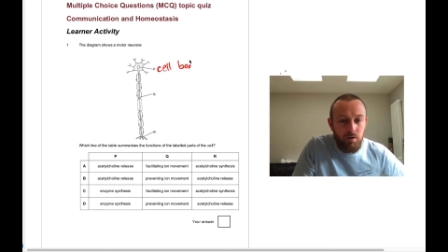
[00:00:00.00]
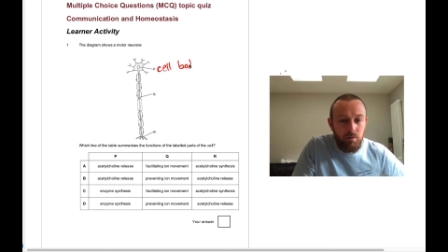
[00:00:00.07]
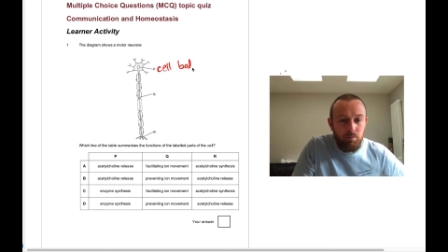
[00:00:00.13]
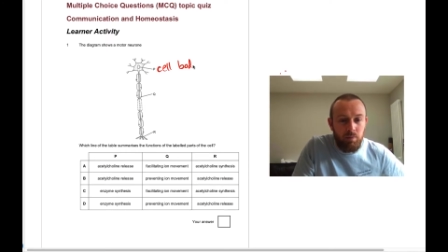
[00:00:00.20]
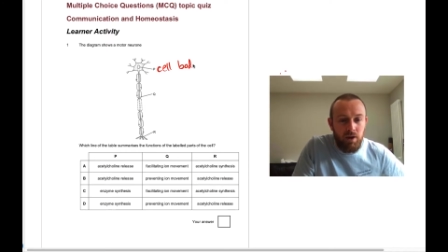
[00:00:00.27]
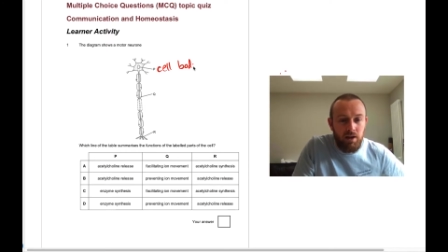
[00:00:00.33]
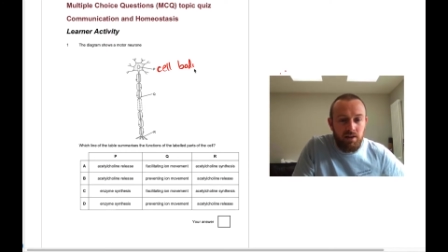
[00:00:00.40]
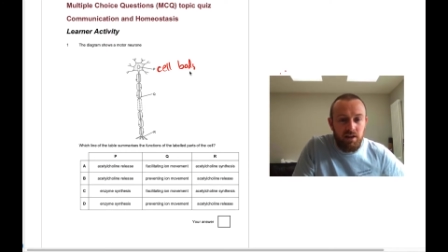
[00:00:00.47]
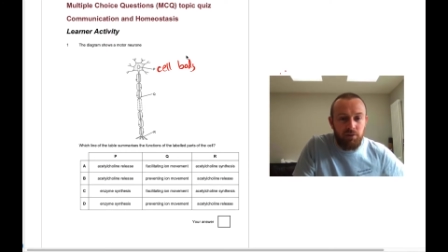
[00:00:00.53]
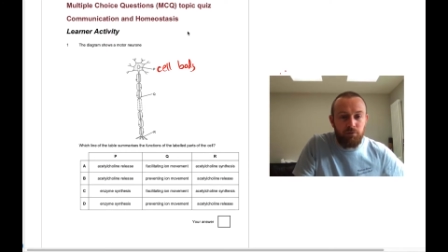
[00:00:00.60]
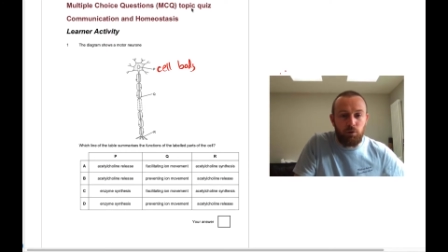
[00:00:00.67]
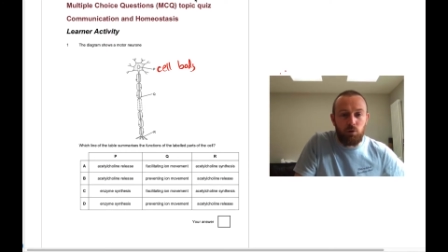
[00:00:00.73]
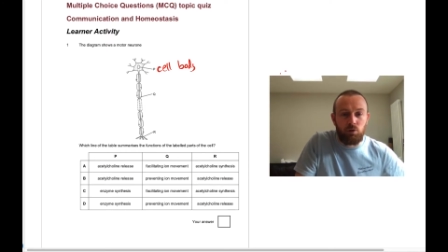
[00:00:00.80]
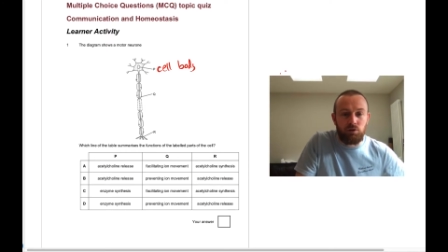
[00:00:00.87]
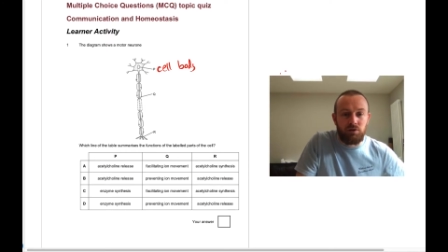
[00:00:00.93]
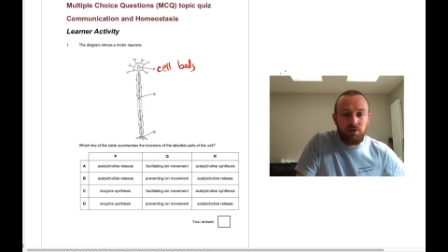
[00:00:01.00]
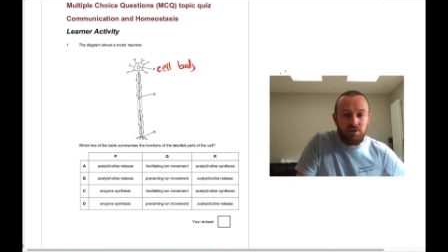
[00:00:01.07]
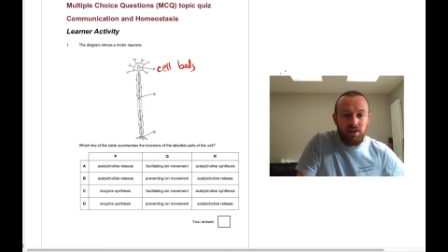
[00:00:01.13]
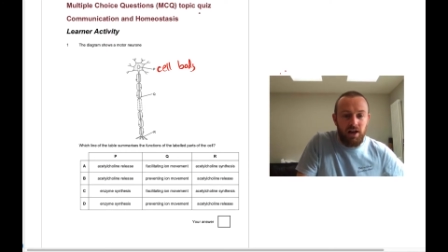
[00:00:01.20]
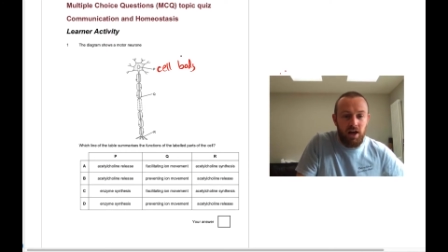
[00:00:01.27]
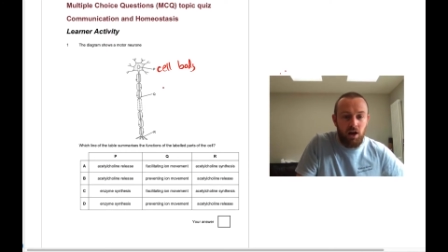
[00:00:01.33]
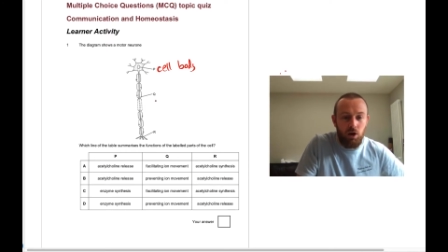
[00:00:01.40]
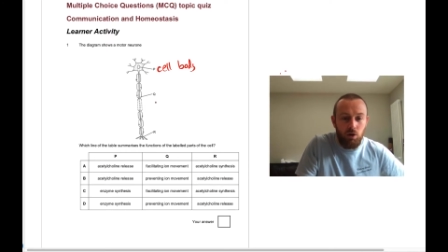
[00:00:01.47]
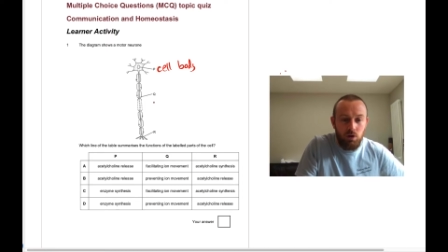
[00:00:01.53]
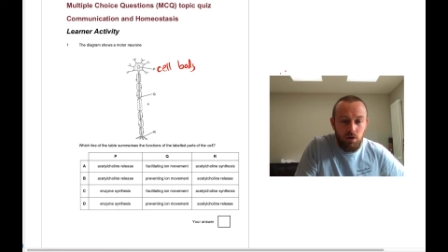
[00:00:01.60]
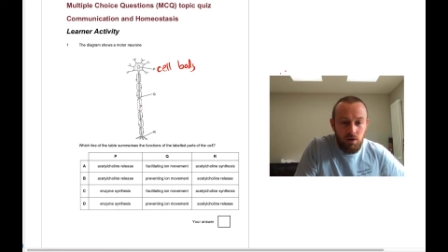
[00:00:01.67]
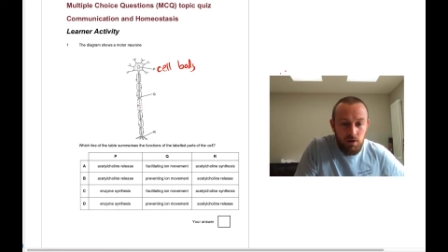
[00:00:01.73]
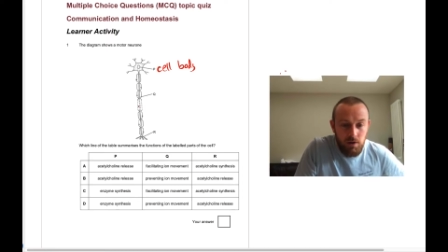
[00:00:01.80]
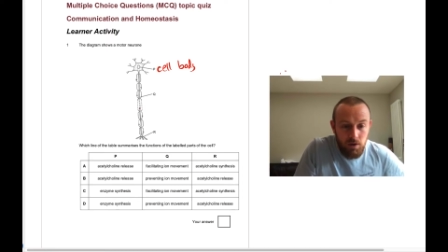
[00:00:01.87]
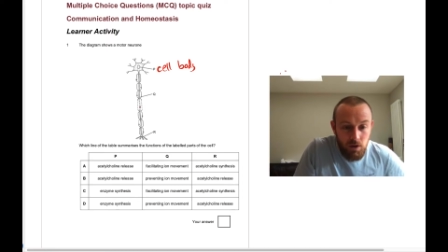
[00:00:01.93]
Bit difficult to tell.
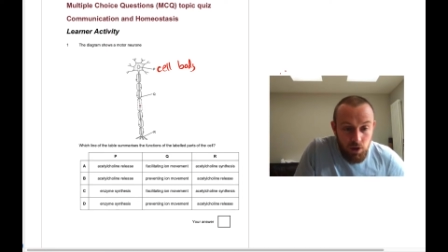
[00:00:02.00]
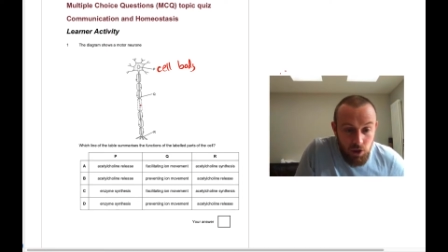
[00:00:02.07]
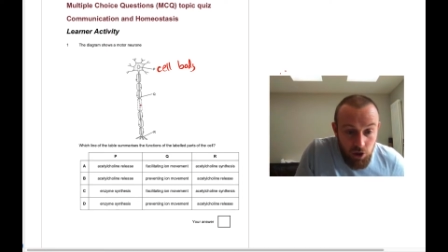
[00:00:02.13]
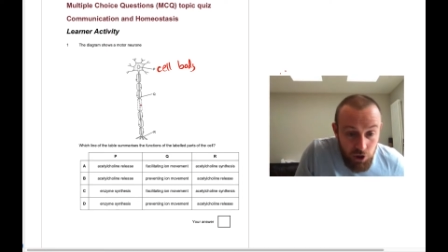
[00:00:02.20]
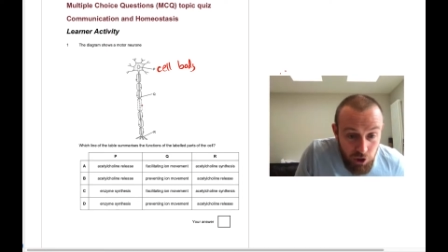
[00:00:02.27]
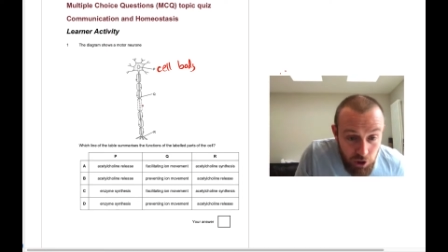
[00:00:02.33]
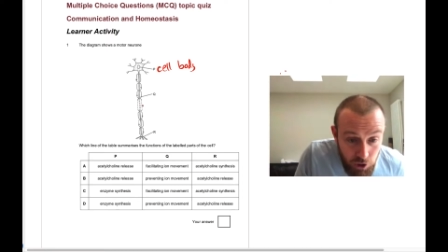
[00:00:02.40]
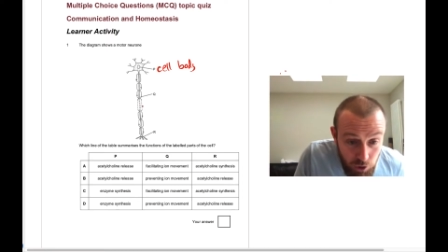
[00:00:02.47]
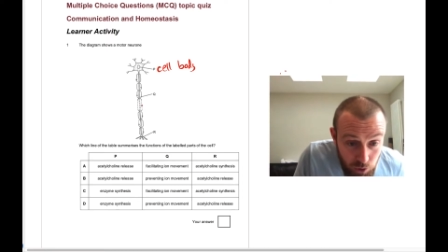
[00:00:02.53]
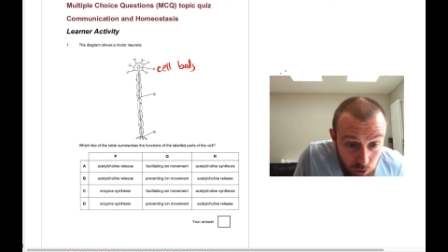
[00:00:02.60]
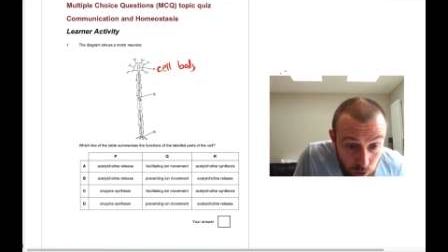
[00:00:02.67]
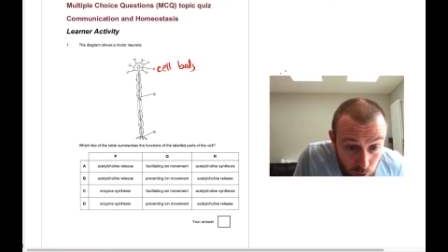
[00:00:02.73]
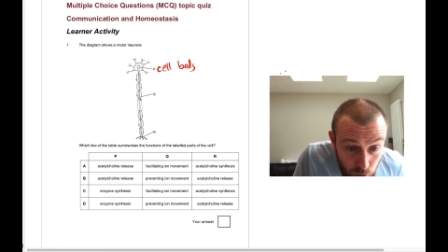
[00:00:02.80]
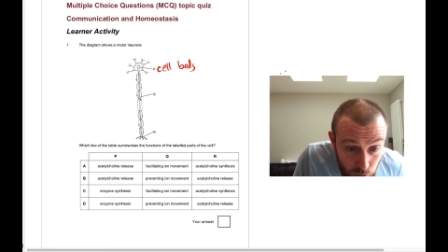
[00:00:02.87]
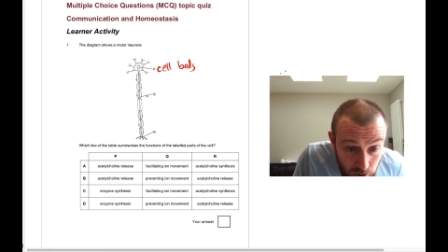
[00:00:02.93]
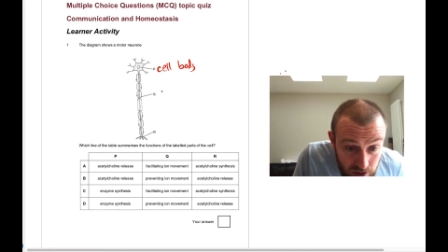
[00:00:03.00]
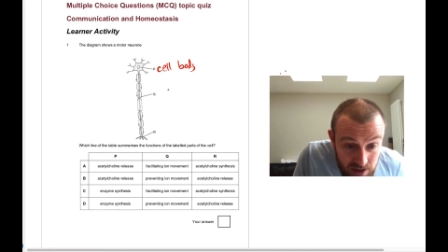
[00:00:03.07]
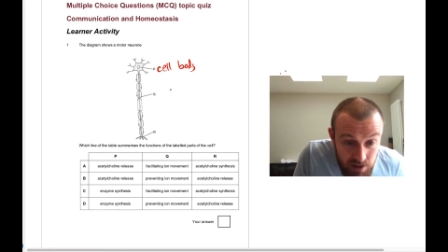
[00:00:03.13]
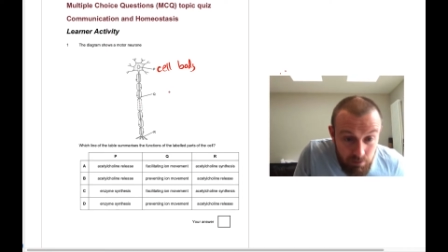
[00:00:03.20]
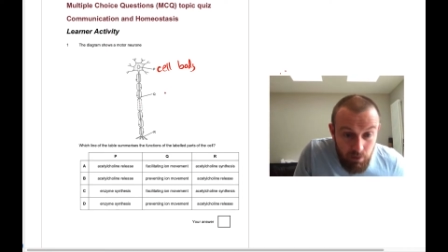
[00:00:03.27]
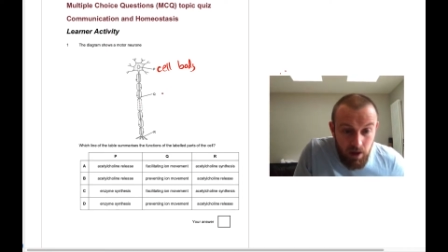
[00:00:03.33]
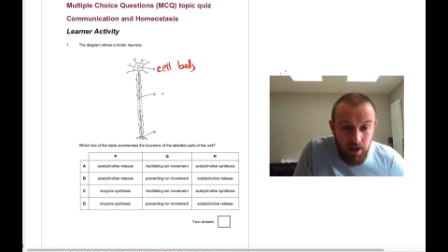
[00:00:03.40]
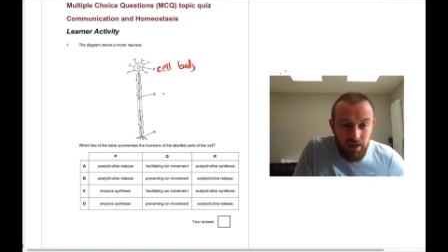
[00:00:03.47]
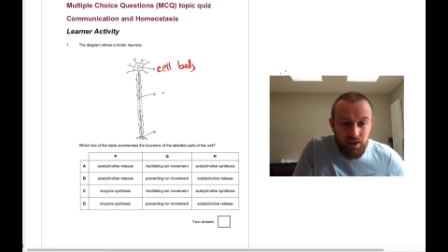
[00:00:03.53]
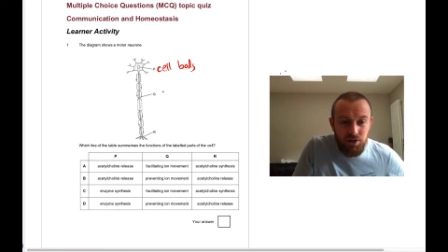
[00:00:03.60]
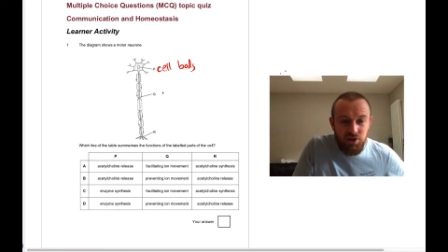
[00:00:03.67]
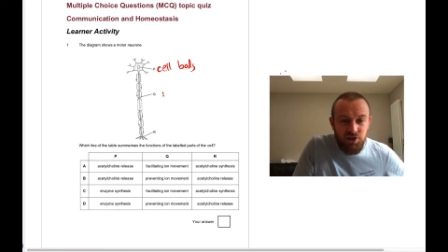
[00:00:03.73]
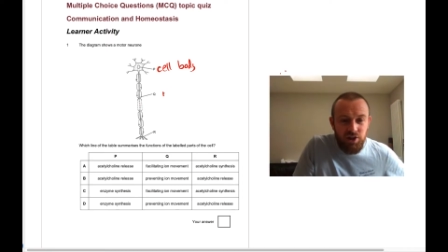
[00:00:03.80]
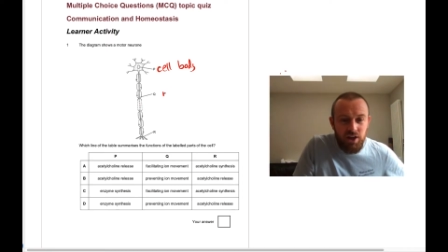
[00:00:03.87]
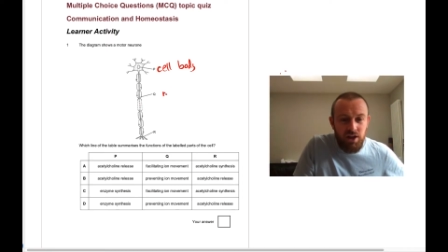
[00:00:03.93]
Q is the myelin
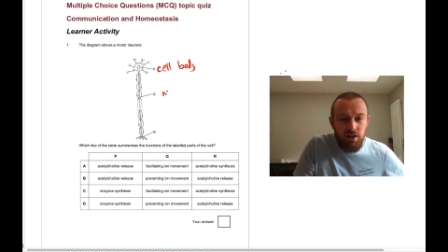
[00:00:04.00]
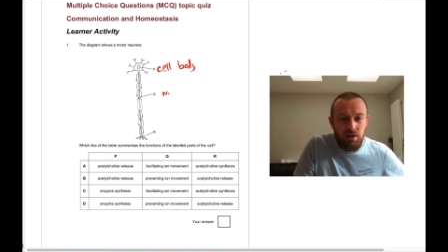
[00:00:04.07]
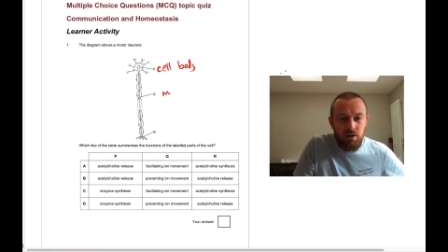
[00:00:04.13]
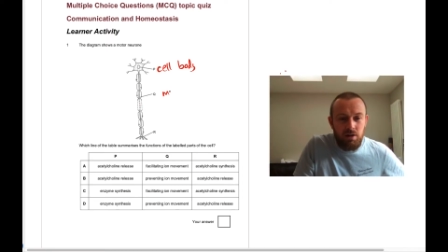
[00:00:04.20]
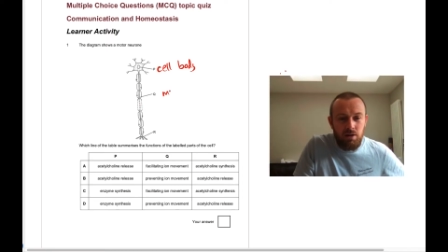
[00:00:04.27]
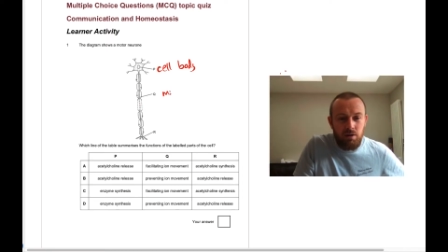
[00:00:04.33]
sheath.